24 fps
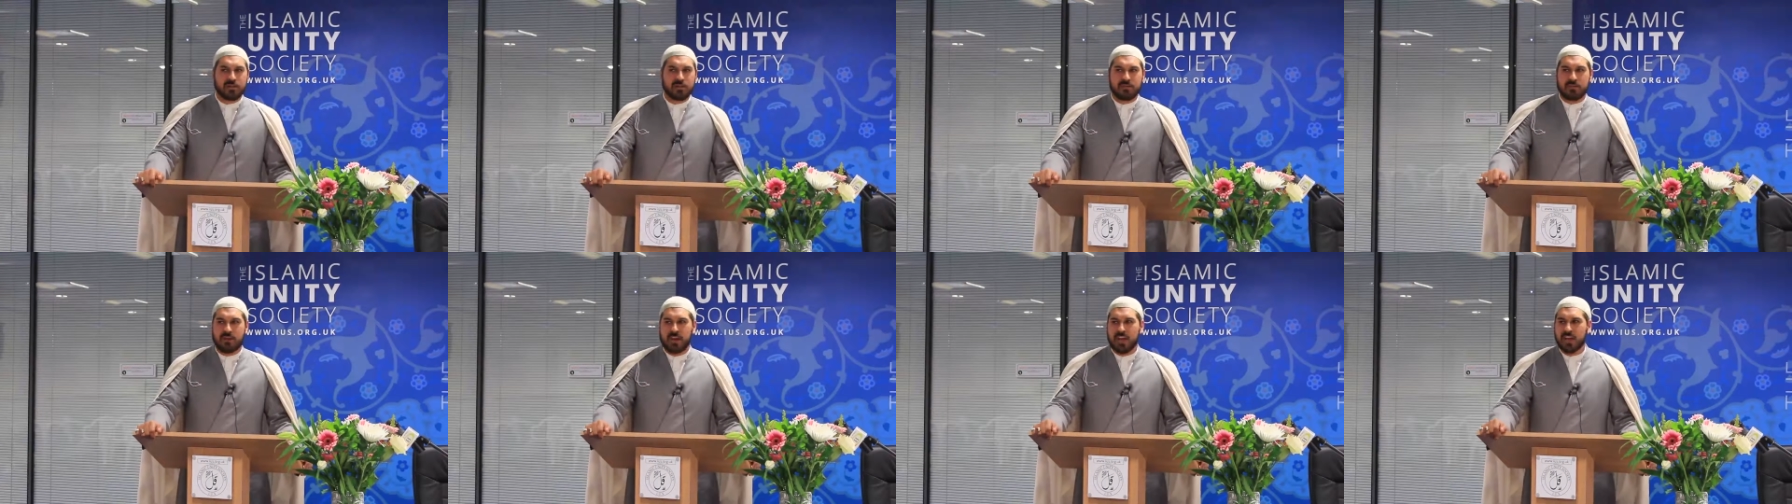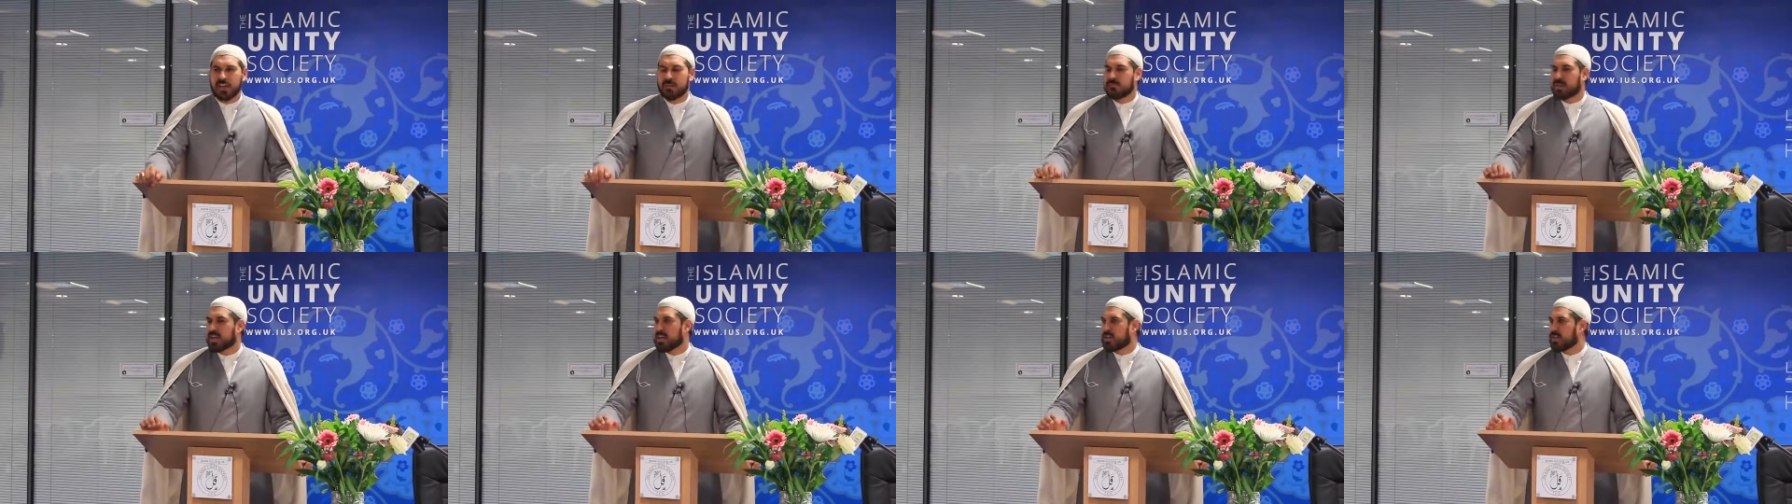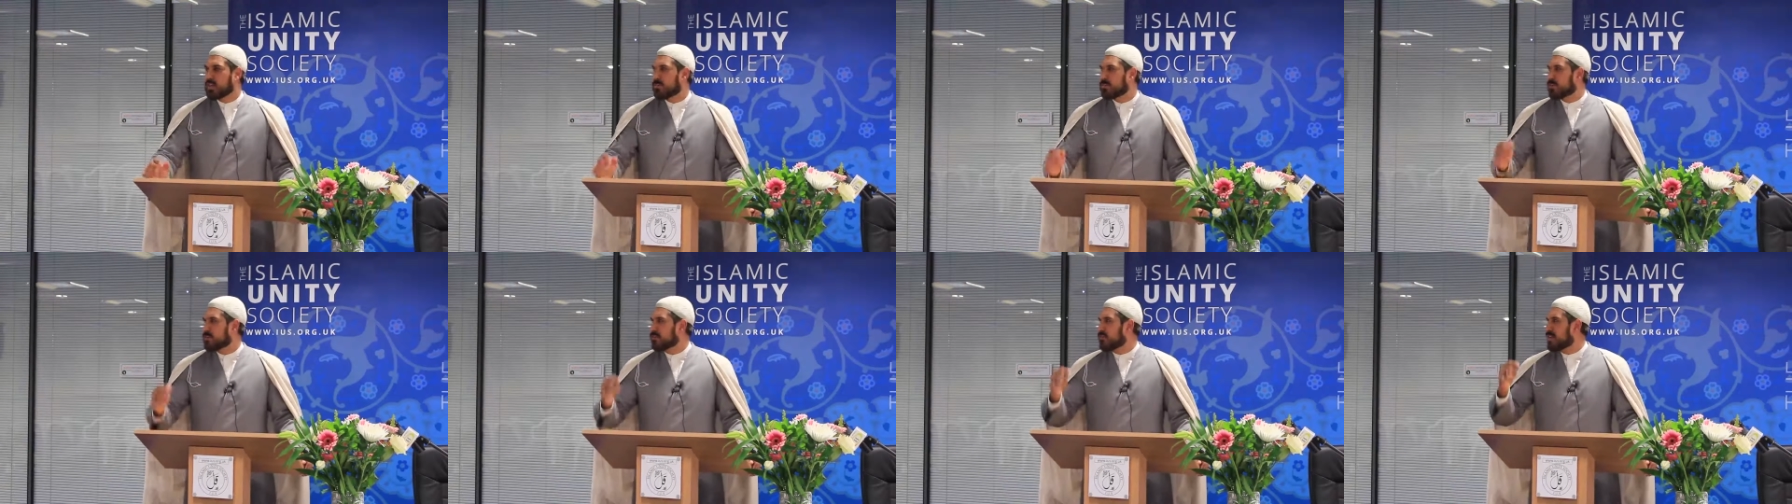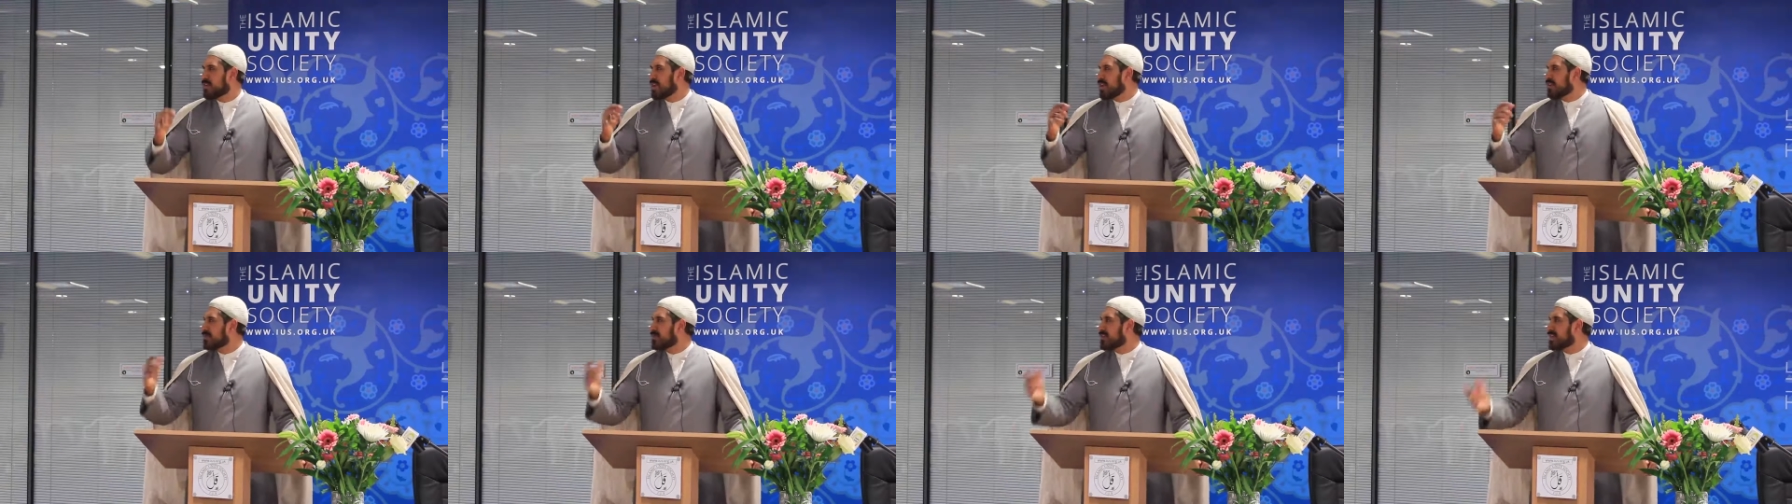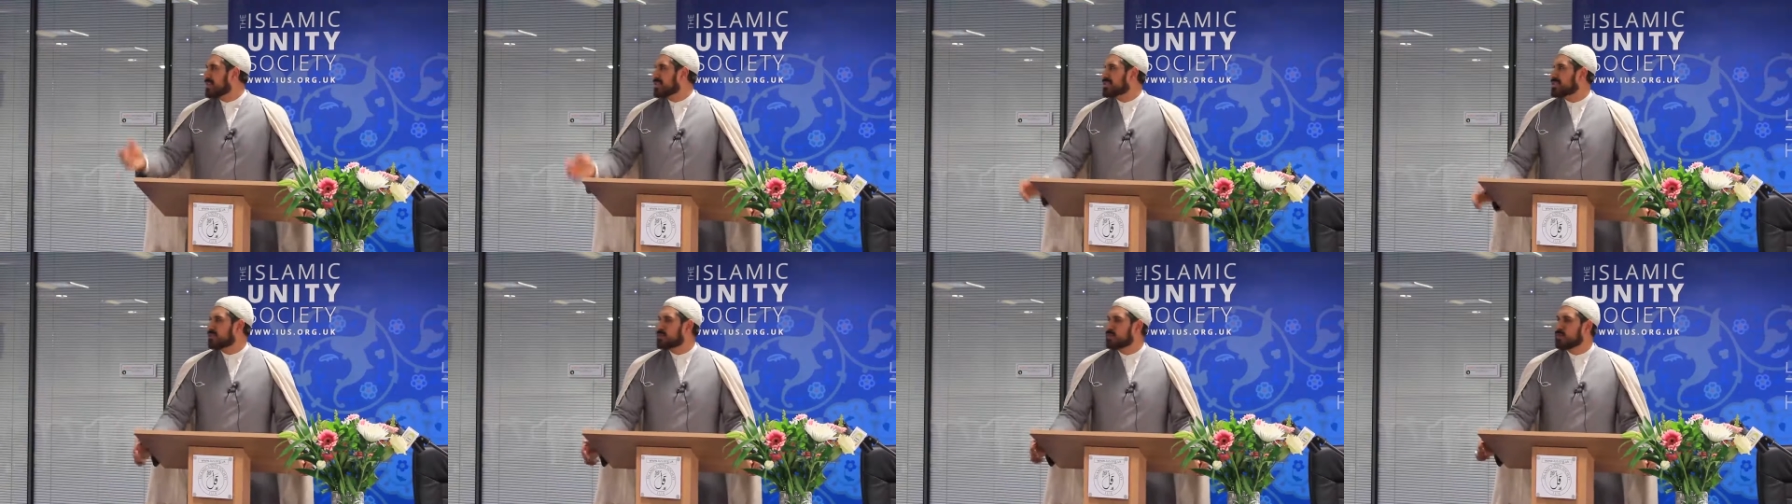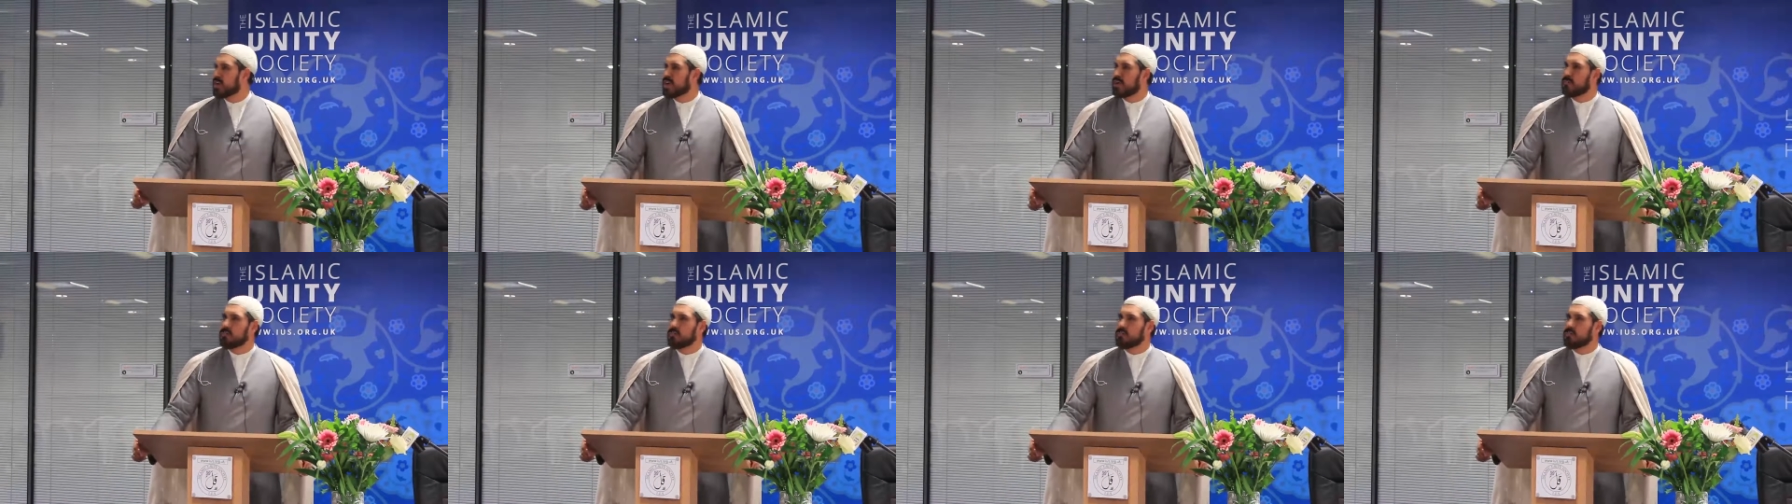ar-Rahim. Yeah, they were around there somewhere.